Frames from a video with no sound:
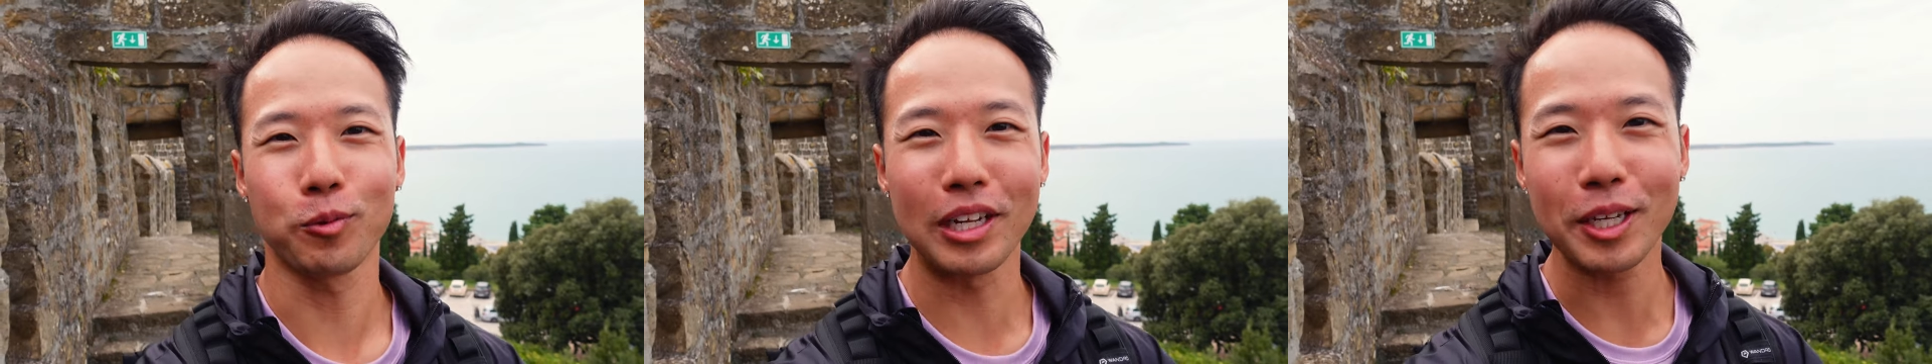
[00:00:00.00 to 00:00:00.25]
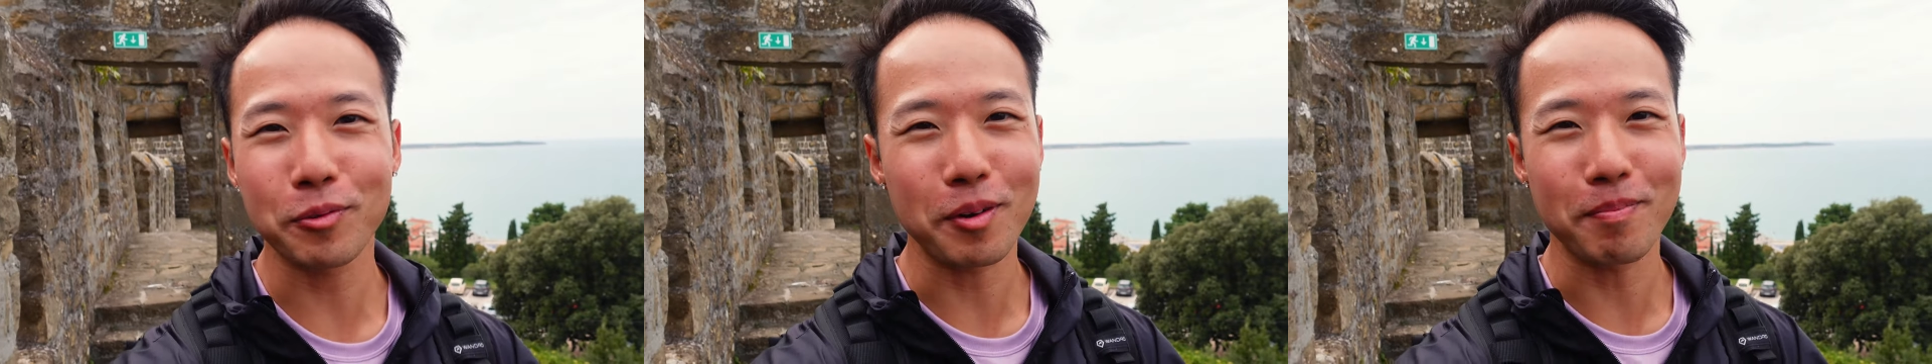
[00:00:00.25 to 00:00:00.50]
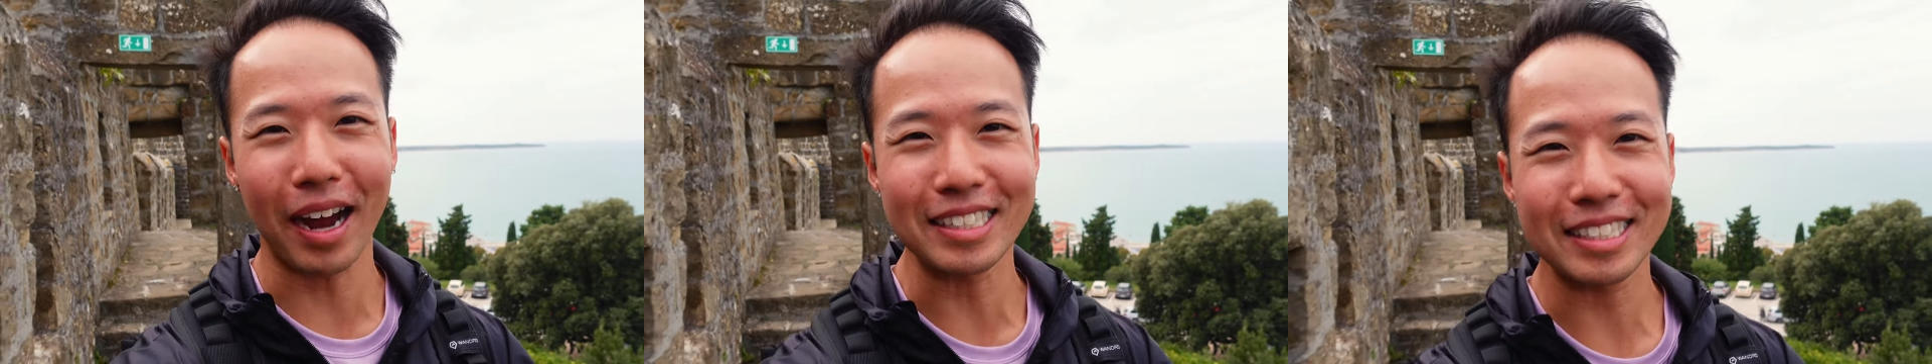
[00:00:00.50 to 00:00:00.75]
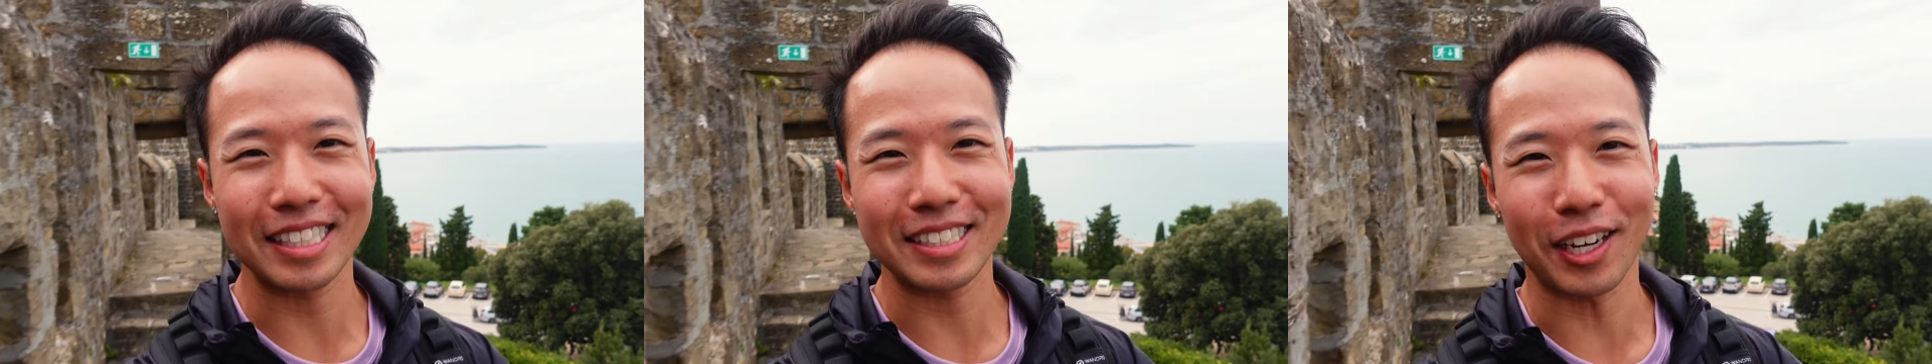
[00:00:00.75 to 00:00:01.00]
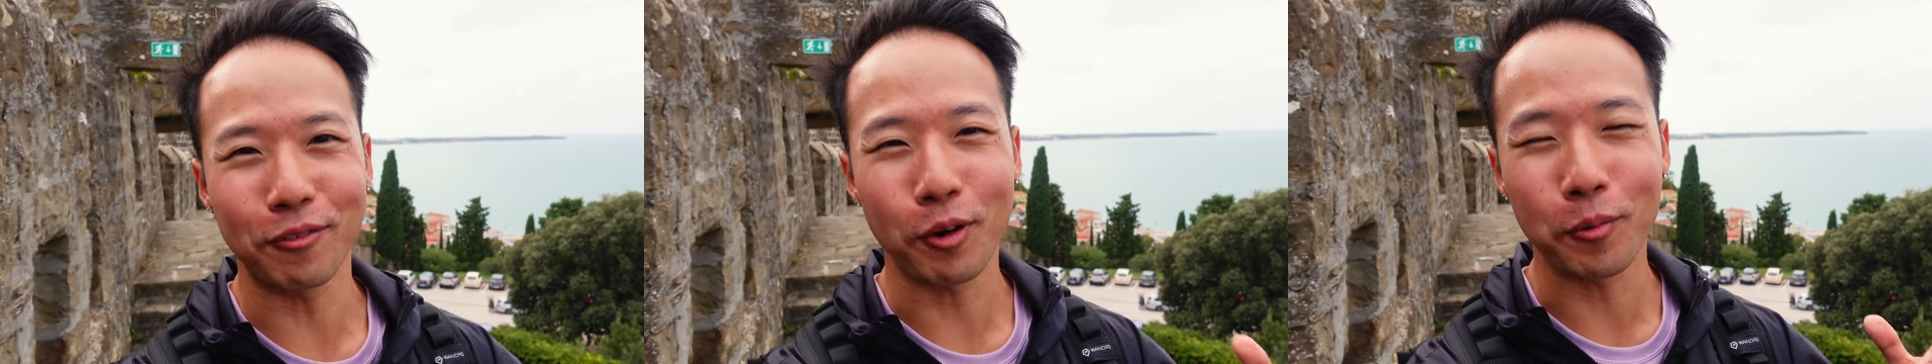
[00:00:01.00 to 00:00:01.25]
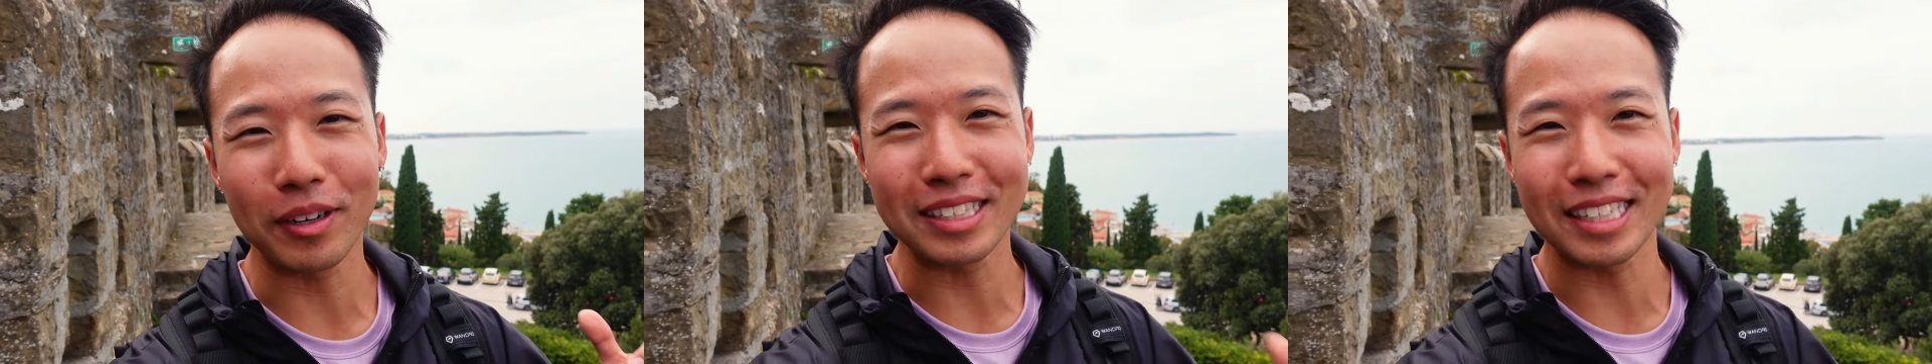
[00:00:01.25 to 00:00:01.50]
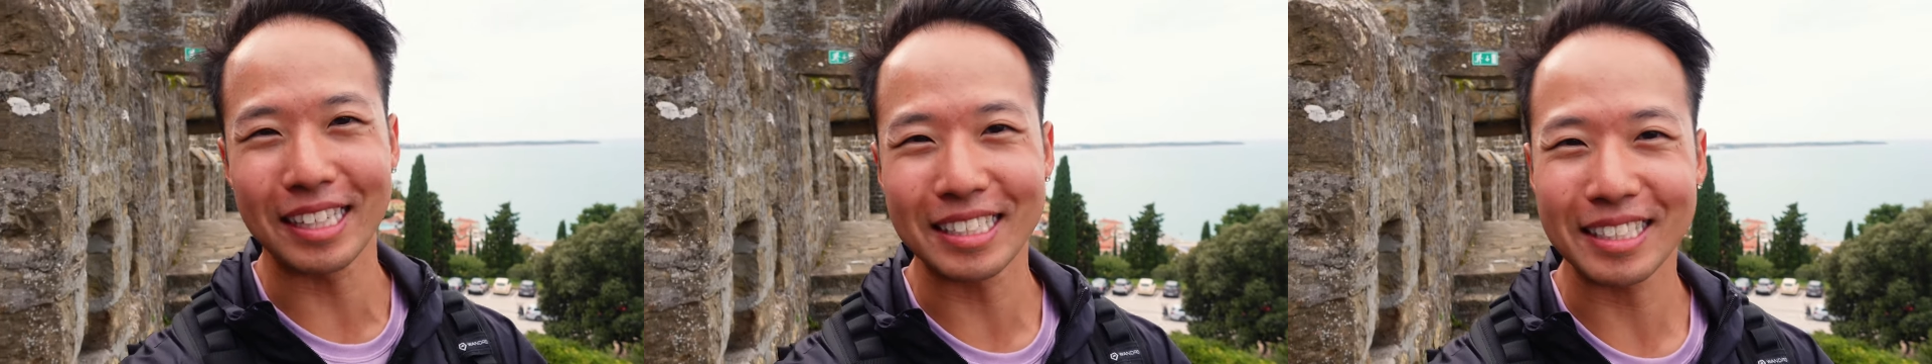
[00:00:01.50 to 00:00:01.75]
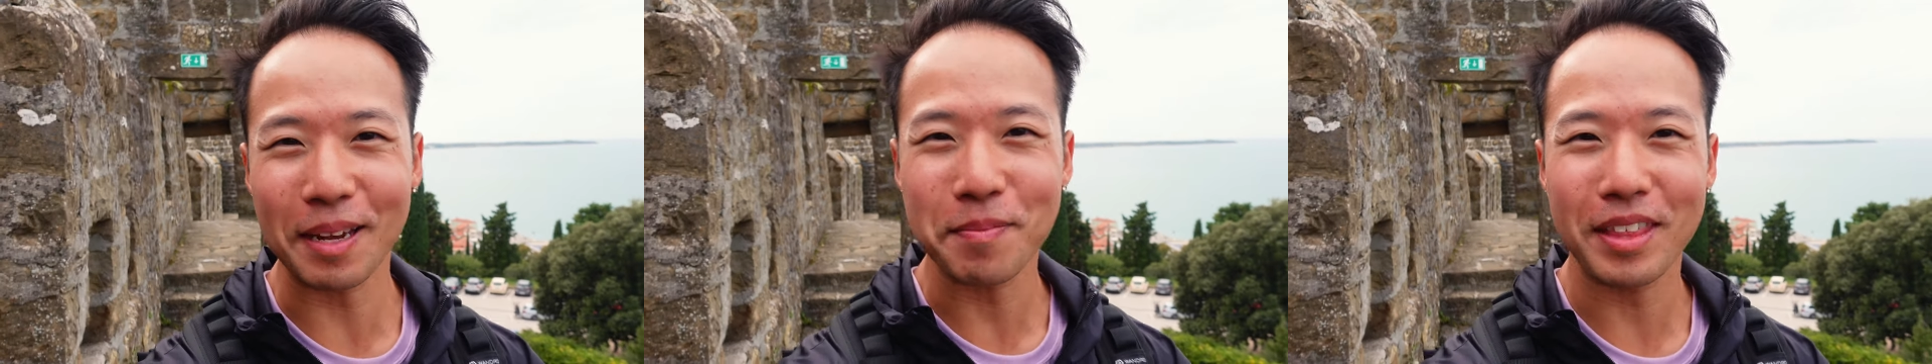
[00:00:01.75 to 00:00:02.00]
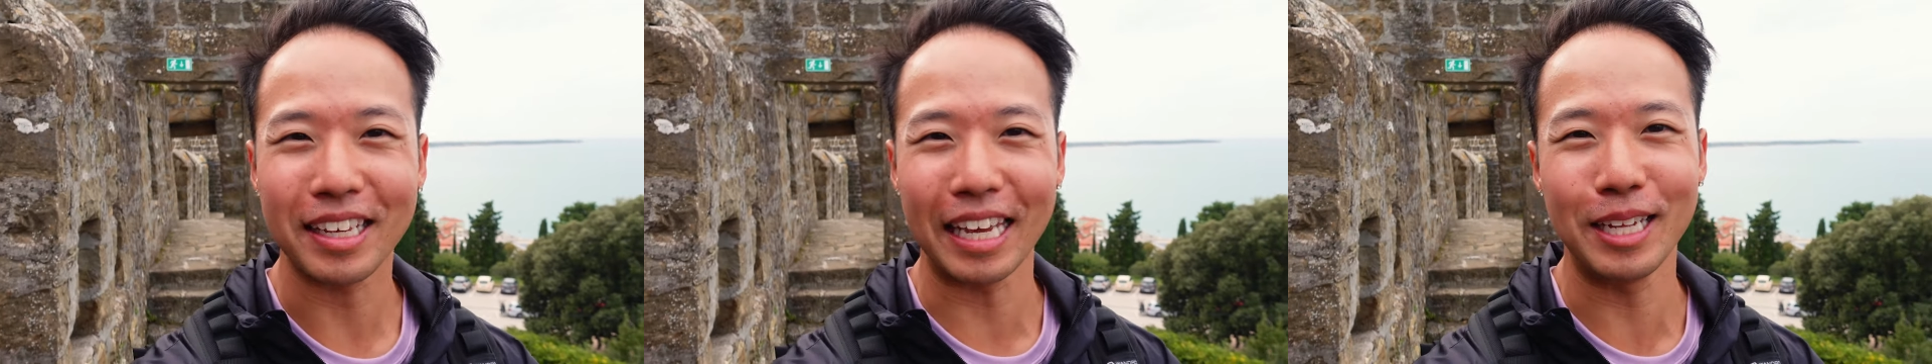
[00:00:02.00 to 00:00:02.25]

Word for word: really reminds us of when we did the same thing